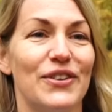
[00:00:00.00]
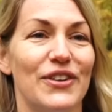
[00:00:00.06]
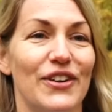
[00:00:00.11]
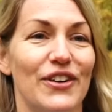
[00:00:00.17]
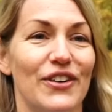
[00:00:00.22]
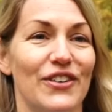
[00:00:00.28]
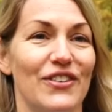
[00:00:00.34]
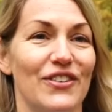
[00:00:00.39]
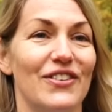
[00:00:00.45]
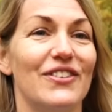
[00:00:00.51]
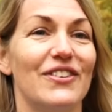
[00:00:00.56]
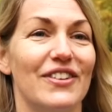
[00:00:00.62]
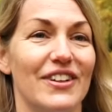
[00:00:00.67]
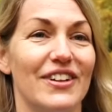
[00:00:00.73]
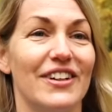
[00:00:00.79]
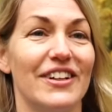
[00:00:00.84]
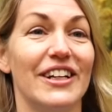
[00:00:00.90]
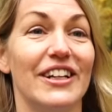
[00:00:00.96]
so
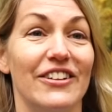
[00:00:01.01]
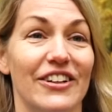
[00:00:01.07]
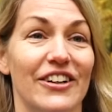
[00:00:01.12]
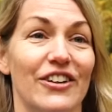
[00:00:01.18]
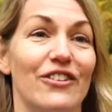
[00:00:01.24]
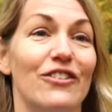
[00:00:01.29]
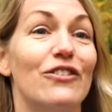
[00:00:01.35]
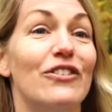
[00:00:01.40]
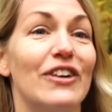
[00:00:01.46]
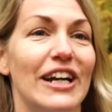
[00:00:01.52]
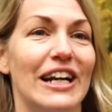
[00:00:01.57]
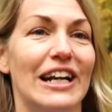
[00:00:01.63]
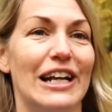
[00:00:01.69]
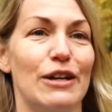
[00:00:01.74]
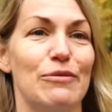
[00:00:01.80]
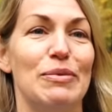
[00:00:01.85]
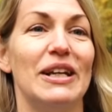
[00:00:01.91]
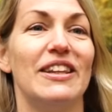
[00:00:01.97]
you know
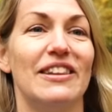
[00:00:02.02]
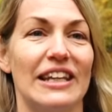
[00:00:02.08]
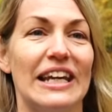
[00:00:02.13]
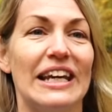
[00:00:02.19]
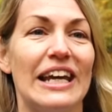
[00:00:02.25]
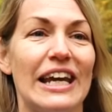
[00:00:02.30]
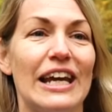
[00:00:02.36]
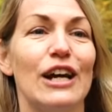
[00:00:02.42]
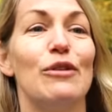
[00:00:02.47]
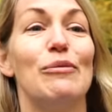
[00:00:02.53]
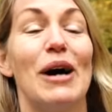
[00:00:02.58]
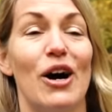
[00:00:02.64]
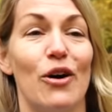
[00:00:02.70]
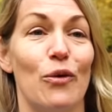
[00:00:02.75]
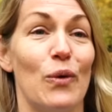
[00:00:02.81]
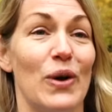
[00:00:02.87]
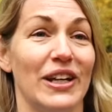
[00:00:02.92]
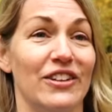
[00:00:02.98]
really be thinking
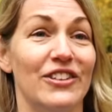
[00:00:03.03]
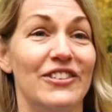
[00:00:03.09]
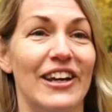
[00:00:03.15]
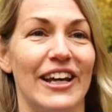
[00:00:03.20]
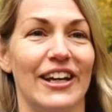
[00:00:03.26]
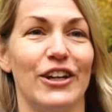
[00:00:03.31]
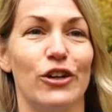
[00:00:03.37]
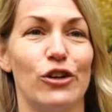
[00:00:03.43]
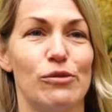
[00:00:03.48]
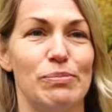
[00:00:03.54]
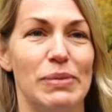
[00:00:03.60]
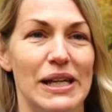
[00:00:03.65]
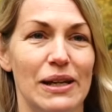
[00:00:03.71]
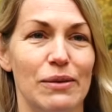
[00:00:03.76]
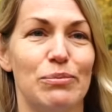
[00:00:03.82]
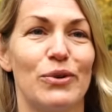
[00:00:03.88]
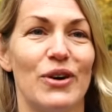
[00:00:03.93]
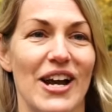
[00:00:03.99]
about when you take your
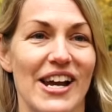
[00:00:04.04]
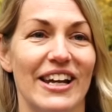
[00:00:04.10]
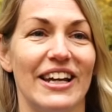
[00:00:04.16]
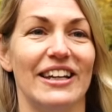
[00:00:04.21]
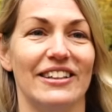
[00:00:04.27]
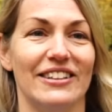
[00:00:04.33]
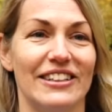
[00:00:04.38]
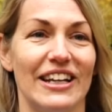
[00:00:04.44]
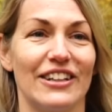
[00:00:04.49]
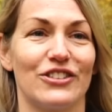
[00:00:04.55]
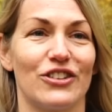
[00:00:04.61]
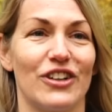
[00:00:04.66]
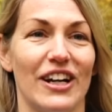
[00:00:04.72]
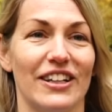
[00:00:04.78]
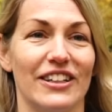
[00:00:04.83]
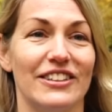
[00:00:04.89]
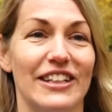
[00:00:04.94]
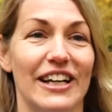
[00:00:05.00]
pee break
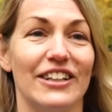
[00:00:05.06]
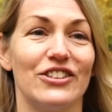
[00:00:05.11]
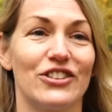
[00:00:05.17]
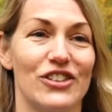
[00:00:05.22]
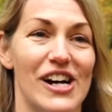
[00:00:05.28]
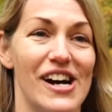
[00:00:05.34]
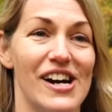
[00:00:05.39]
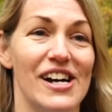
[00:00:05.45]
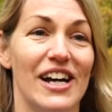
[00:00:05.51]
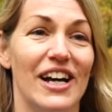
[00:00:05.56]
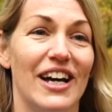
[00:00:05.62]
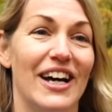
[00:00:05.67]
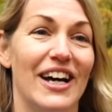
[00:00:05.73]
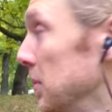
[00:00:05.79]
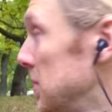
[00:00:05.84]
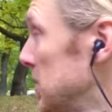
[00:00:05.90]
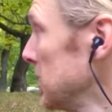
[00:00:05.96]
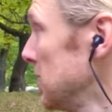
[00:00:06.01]
etc etc
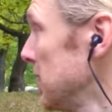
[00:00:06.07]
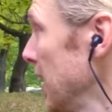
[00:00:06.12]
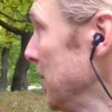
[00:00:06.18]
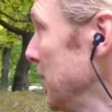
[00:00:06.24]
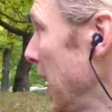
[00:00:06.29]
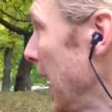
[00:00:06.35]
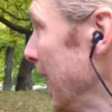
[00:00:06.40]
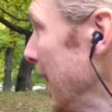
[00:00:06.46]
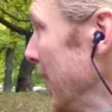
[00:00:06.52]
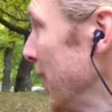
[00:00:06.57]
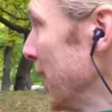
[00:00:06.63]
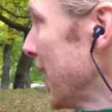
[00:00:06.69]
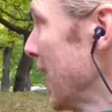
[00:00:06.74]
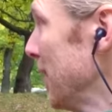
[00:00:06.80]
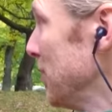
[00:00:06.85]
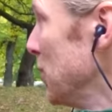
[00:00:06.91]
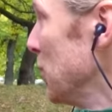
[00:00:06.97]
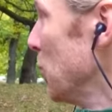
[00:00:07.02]
so tell me how long
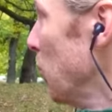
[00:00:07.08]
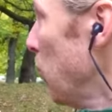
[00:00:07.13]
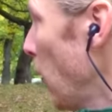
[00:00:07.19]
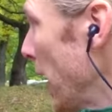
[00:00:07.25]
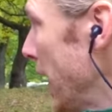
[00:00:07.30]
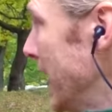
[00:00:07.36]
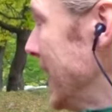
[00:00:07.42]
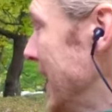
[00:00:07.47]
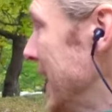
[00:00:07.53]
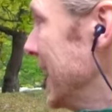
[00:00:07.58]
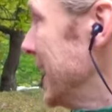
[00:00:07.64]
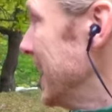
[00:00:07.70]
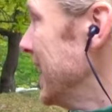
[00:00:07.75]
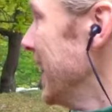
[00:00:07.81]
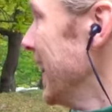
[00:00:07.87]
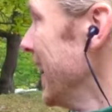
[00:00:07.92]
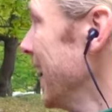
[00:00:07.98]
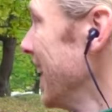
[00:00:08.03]
have you waited
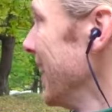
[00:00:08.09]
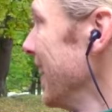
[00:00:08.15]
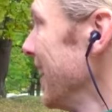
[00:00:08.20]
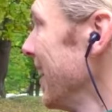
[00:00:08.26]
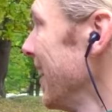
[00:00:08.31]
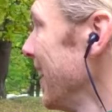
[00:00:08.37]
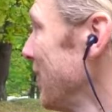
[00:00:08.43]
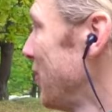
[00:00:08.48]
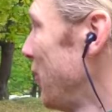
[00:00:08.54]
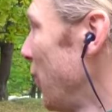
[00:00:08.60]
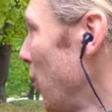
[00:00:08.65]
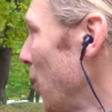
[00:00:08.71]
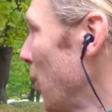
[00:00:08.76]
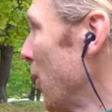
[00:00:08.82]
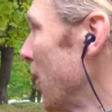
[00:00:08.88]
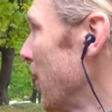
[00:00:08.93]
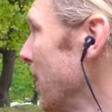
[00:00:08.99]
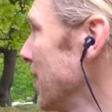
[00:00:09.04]

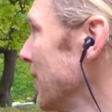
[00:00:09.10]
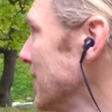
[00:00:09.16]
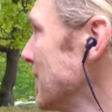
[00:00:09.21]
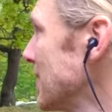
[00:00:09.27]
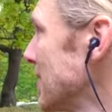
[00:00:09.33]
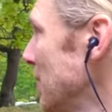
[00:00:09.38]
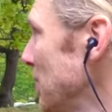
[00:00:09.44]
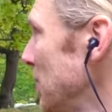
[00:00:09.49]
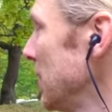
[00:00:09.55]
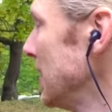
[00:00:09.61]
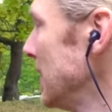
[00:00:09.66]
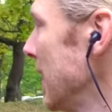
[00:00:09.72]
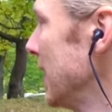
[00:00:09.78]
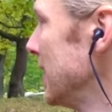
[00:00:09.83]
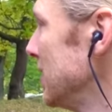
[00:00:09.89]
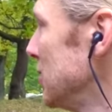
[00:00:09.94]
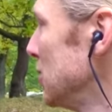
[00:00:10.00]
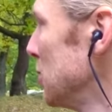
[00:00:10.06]
for something
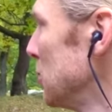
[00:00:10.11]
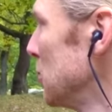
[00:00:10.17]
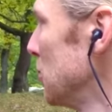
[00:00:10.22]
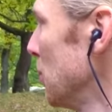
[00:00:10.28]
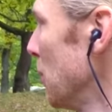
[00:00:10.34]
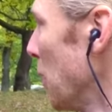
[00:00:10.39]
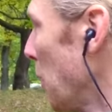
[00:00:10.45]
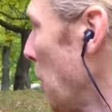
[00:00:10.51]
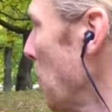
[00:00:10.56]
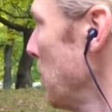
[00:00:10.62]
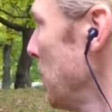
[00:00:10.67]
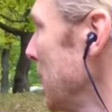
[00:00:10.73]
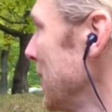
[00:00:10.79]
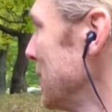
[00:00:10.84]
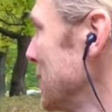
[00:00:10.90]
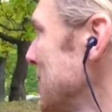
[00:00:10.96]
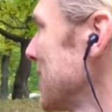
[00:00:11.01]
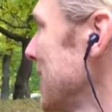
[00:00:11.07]
that you were
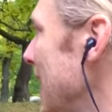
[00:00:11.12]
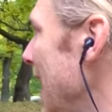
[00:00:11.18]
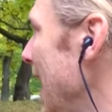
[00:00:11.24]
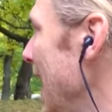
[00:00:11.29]
hoping was going to